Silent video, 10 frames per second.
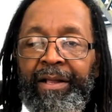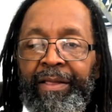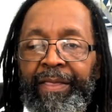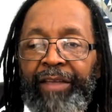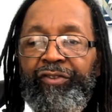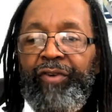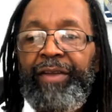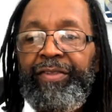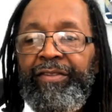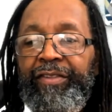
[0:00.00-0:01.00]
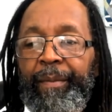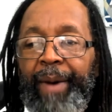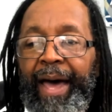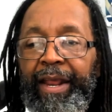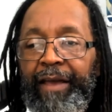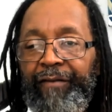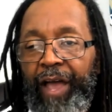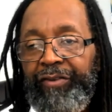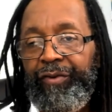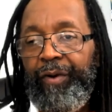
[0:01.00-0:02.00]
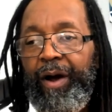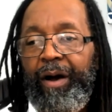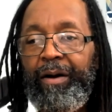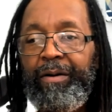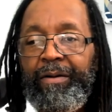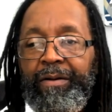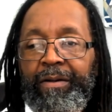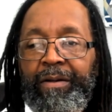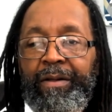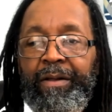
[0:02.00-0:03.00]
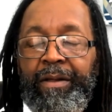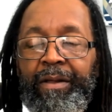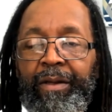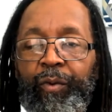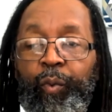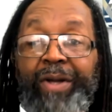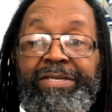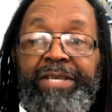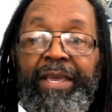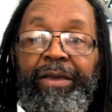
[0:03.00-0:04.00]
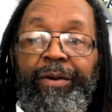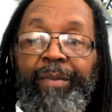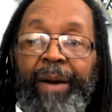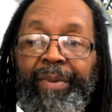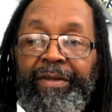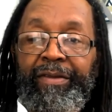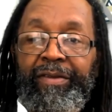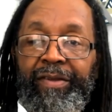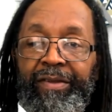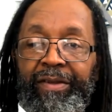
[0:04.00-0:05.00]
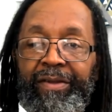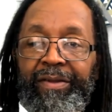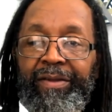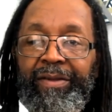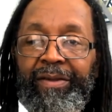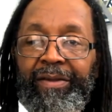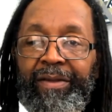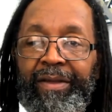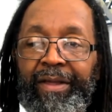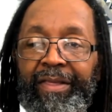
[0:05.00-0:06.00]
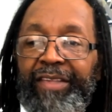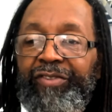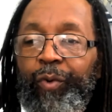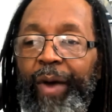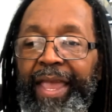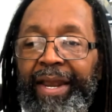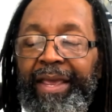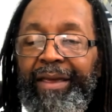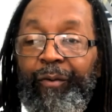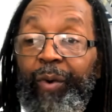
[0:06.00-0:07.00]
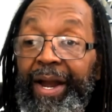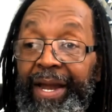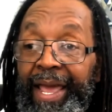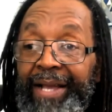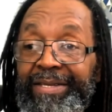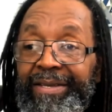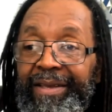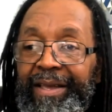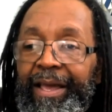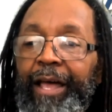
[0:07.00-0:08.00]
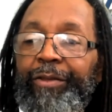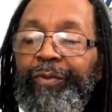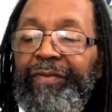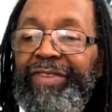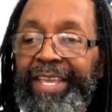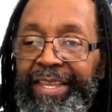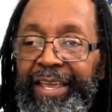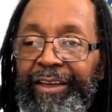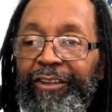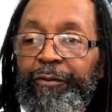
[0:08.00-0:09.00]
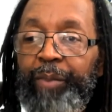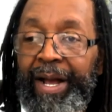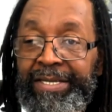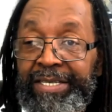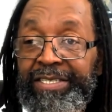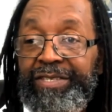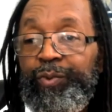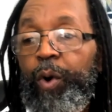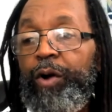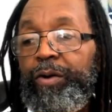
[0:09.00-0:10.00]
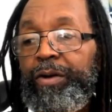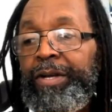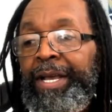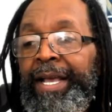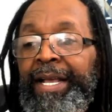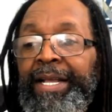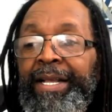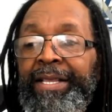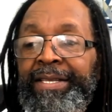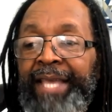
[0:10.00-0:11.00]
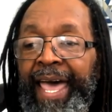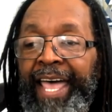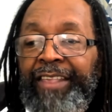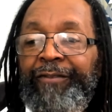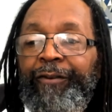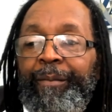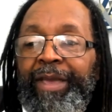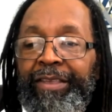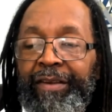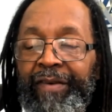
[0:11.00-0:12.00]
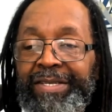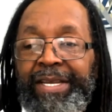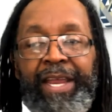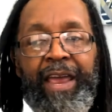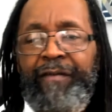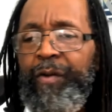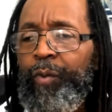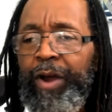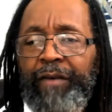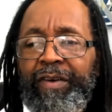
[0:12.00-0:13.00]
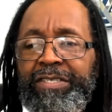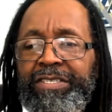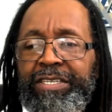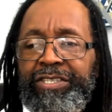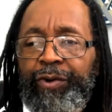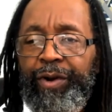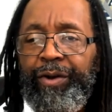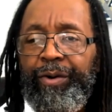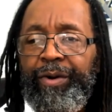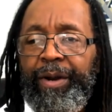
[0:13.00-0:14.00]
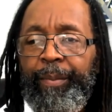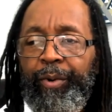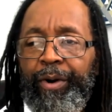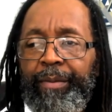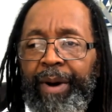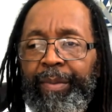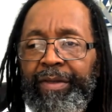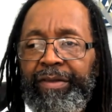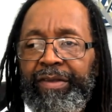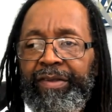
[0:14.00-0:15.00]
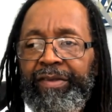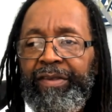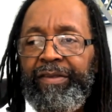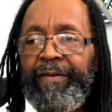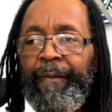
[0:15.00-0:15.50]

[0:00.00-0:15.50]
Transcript: that strengthens the body of Yasharal. What say you, my brothers and sisters? This awakening, what next, comes with details, processes, work, tasks from each of us, and every one of us is critical and important, my brothers and sisters.